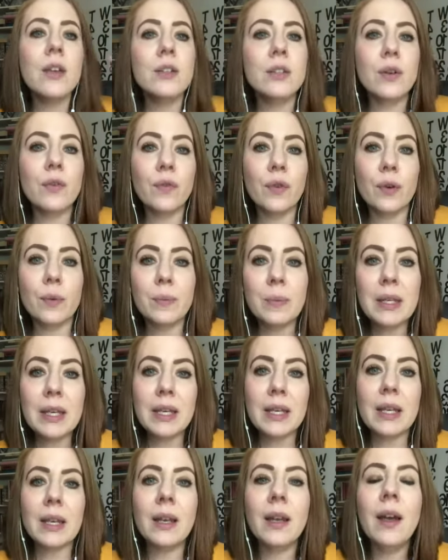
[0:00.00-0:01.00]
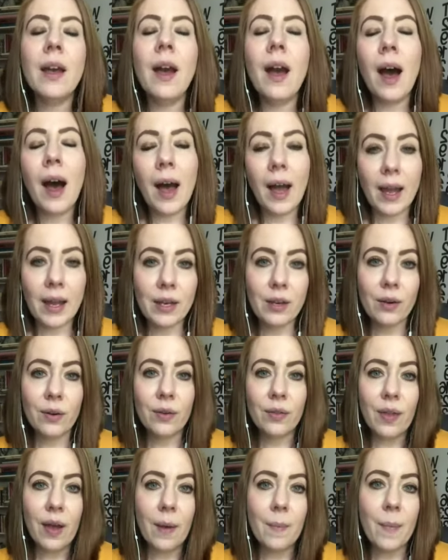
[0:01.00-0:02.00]
So for me, I know
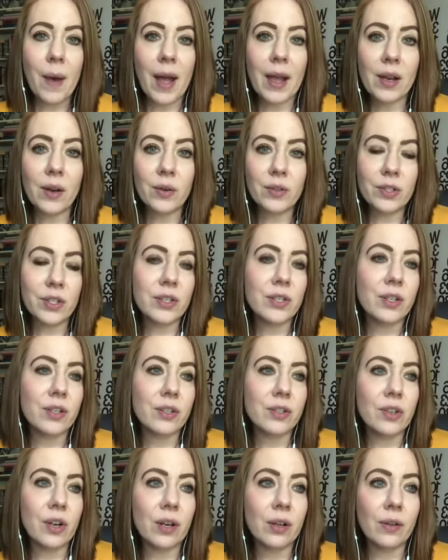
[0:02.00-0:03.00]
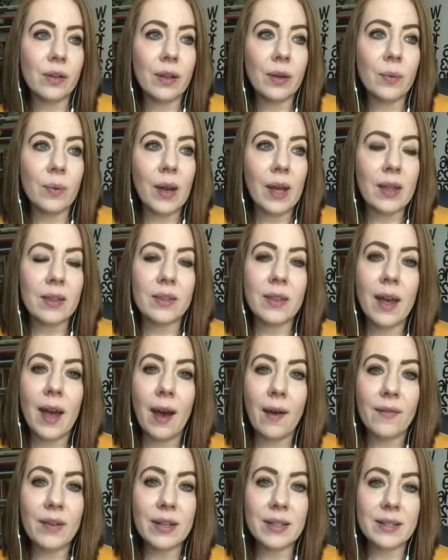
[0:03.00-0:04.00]
that my coaches are struggling with
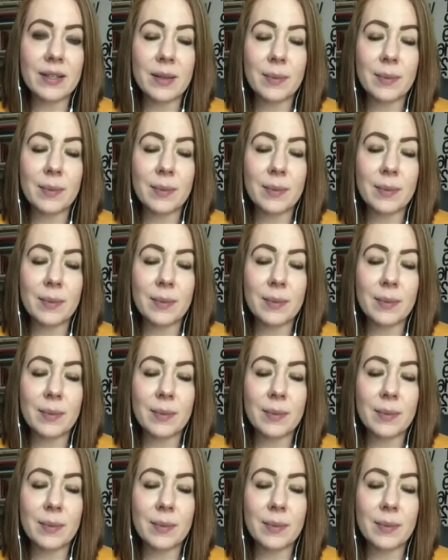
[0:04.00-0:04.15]
having